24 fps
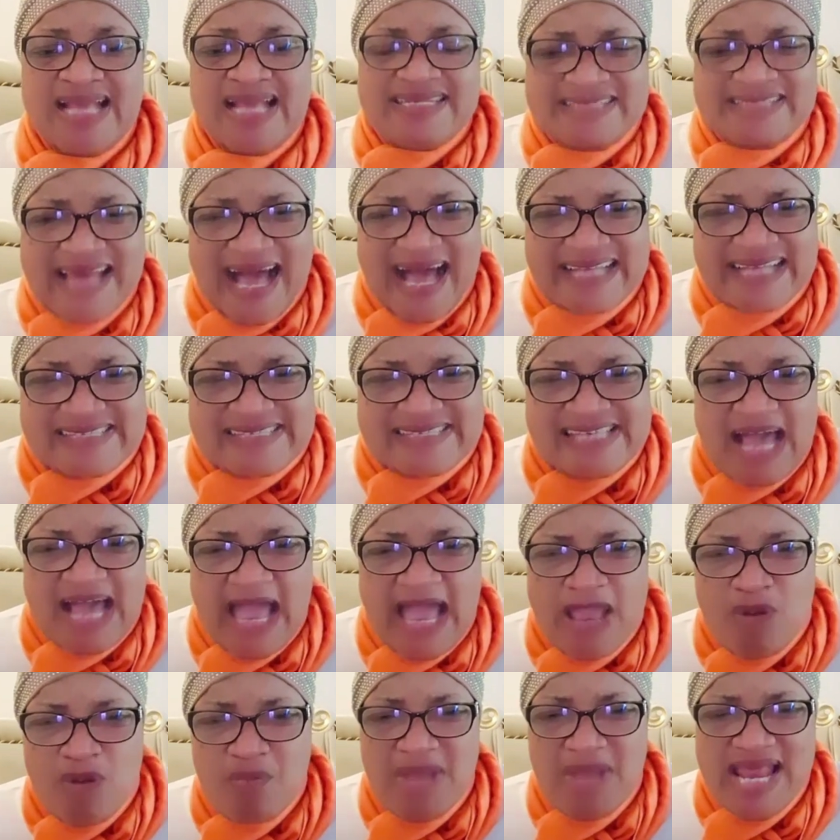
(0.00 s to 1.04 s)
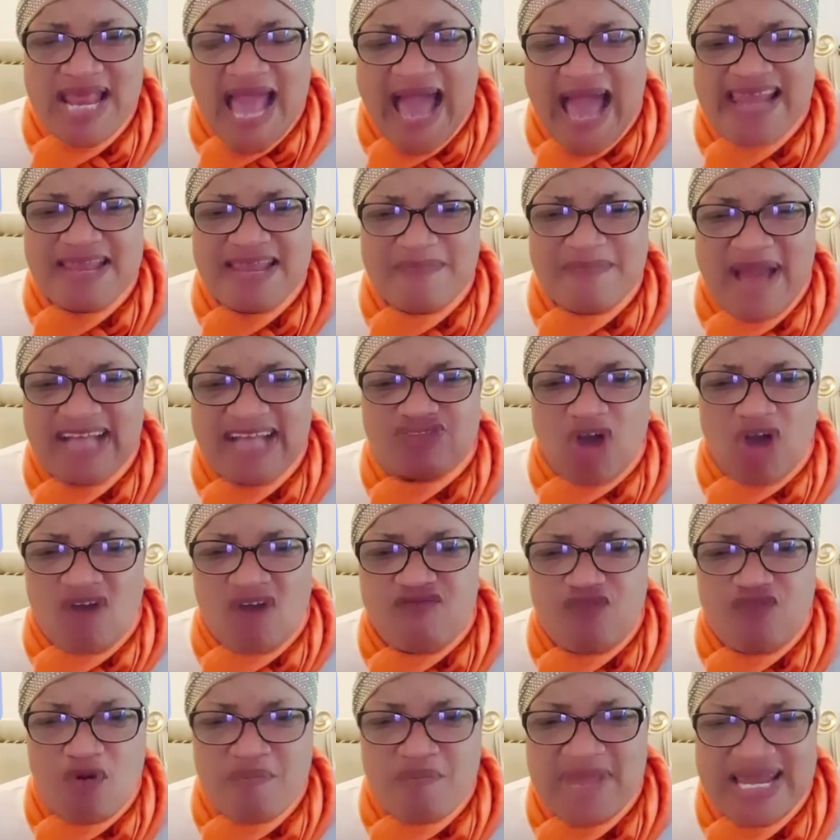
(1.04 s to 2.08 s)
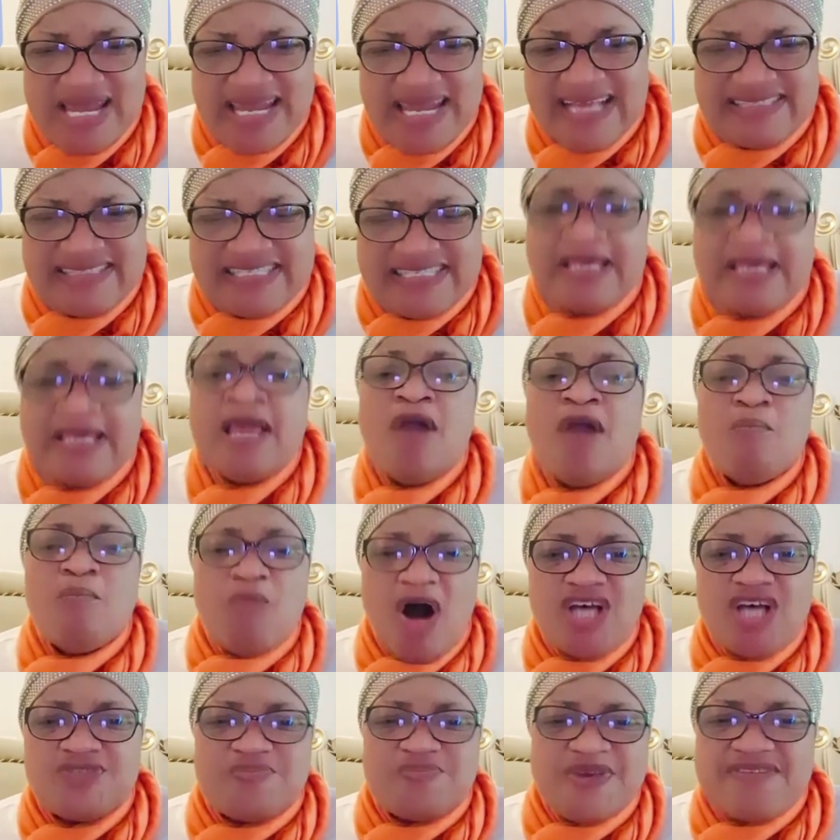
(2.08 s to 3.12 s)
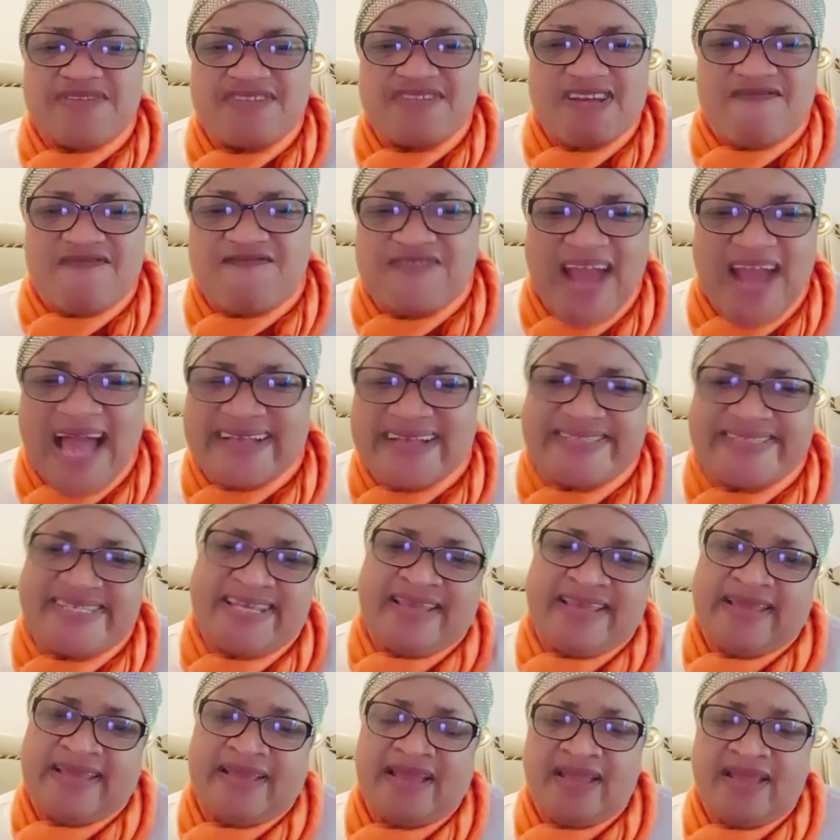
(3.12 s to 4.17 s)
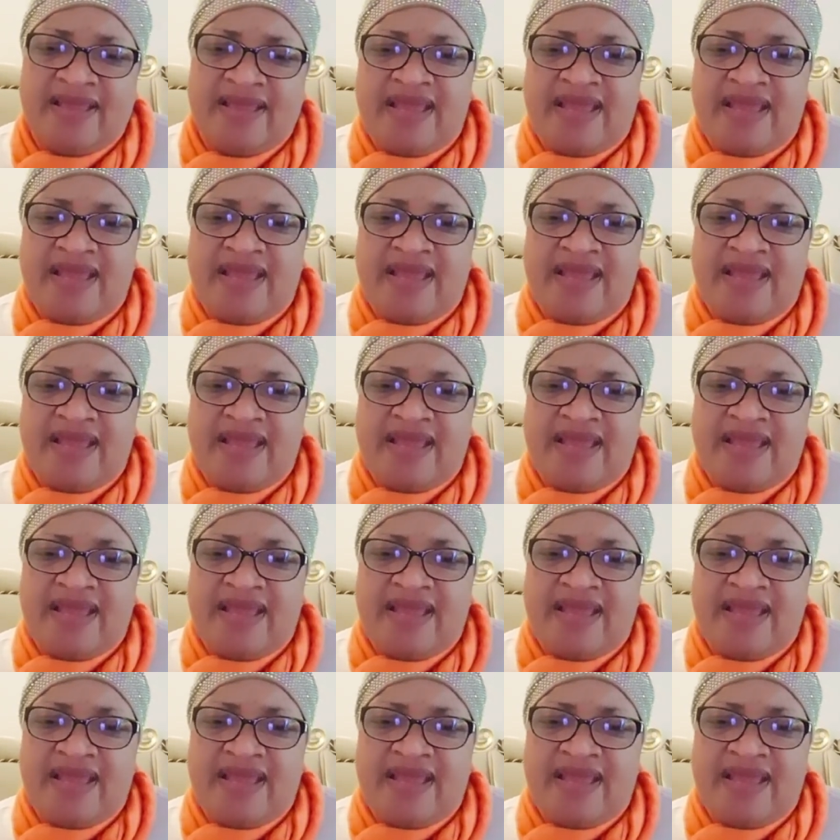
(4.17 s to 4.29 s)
That element of humility must be reflected